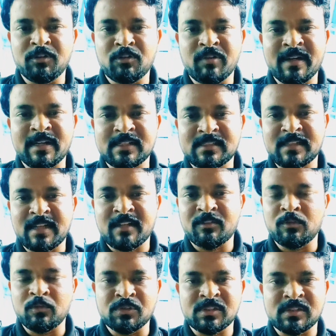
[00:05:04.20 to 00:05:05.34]
able to understand
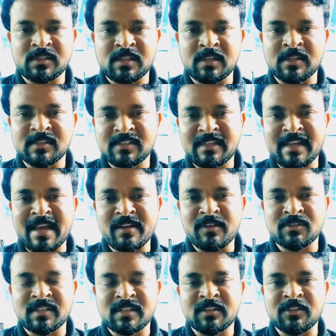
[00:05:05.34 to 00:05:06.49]
those
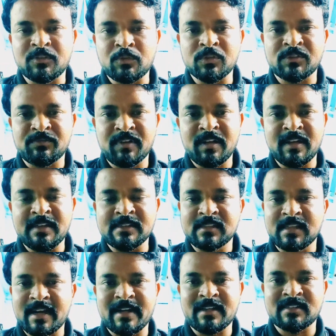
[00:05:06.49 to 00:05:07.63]
scenarios and those
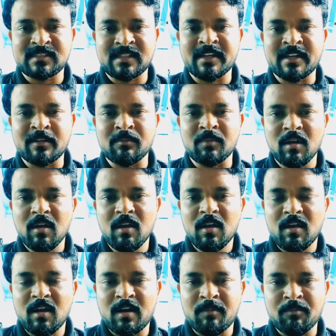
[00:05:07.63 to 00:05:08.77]
feelings at certain
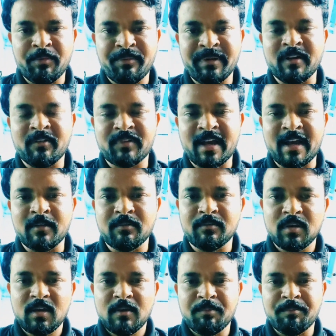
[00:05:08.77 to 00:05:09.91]
moment of time.
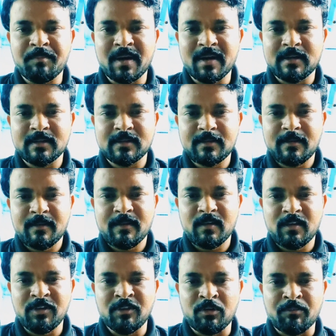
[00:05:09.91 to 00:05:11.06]
But
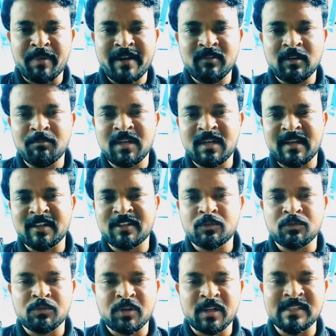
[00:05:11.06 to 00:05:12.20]
your mind will be like a
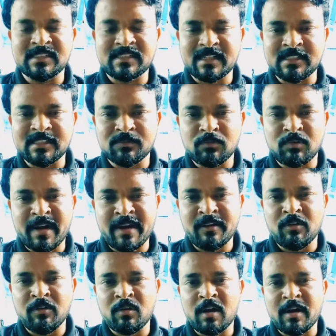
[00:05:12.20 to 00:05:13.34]
totally stressful, and
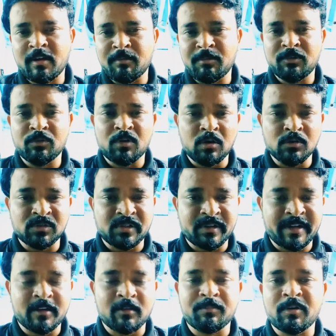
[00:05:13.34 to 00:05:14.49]
you're unable to
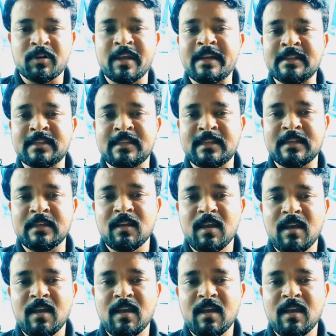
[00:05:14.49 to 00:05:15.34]
concentrate upon anything,